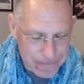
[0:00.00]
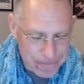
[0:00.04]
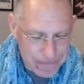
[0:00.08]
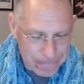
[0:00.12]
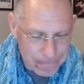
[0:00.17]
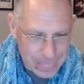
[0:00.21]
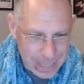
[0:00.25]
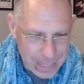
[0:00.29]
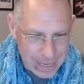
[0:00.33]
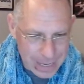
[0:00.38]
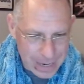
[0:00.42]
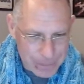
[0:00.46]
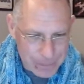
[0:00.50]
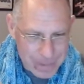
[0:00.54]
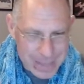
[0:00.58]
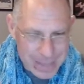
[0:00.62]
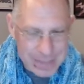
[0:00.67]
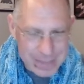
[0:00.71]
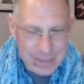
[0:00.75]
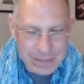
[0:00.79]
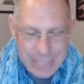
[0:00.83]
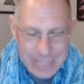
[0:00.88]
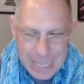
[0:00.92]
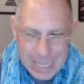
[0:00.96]
I make the
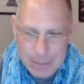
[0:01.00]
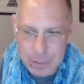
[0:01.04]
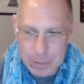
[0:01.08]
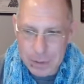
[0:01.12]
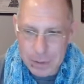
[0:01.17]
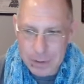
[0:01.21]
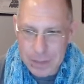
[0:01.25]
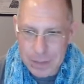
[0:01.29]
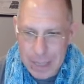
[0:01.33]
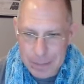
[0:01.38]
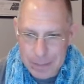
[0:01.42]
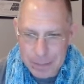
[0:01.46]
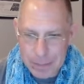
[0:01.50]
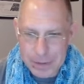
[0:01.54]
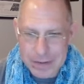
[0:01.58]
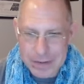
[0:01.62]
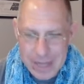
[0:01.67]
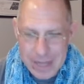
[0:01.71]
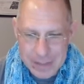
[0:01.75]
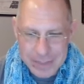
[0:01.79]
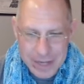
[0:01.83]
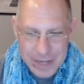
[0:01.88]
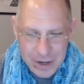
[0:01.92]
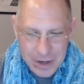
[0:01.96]
label, I put it
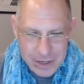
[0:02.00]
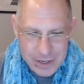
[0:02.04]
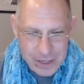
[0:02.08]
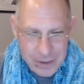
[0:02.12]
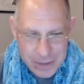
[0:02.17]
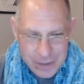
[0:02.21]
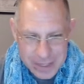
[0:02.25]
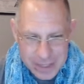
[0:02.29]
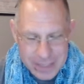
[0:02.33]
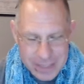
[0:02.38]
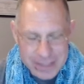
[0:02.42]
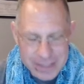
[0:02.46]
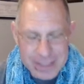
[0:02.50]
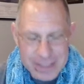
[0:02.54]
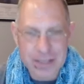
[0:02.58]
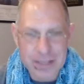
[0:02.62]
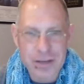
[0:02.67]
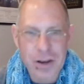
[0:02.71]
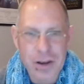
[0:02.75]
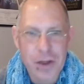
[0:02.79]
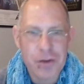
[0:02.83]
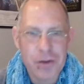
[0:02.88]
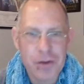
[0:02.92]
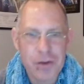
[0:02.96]
out there, you know, the, the
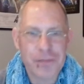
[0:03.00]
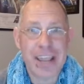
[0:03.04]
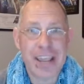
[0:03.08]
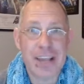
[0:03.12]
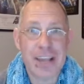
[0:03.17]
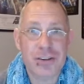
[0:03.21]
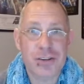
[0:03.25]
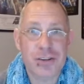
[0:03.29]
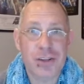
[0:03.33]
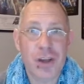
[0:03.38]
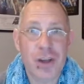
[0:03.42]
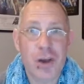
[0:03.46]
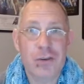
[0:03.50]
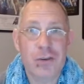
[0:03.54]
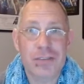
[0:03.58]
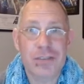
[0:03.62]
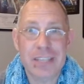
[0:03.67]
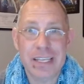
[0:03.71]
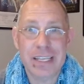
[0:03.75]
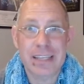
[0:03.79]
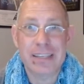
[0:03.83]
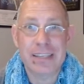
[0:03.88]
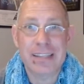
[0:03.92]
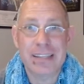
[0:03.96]
notification goes
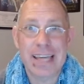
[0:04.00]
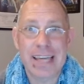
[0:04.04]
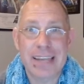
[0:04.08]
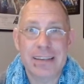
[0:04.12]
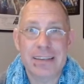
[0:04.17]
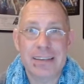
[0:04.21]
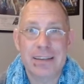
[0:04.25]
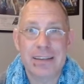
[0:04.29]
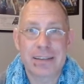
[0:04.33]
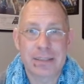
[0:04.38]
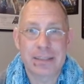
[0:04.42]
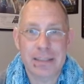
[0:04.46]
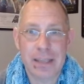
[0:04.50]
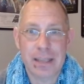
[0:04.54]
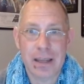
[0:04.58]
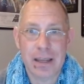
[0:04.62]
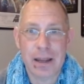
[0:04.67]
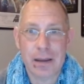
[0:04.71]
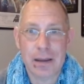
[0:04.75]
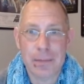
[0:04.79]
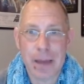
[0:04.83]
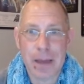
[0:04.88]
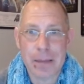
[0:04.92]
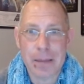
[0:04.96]
that, that uh,
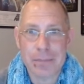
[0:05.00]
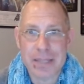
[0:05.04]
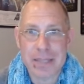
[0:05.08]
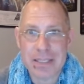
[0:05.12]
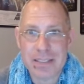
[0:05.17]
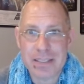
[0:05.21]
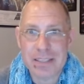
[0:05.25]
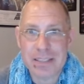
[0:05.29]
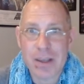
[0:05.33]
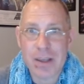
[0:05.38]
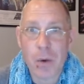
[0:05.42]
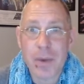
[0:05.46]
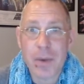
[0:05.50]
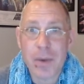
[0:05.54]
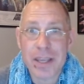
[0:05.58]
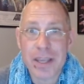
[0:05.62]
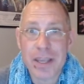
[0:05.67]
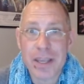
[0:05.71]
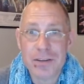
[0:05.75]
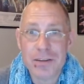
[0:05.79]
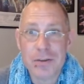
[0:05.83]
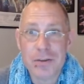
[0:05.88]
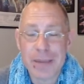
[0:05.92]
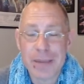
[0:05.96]
I'm, it's going
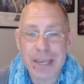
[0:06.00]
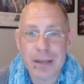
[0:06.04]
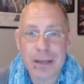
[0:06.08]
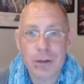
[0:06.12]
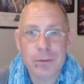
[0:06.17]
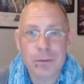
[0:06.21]
into the mail,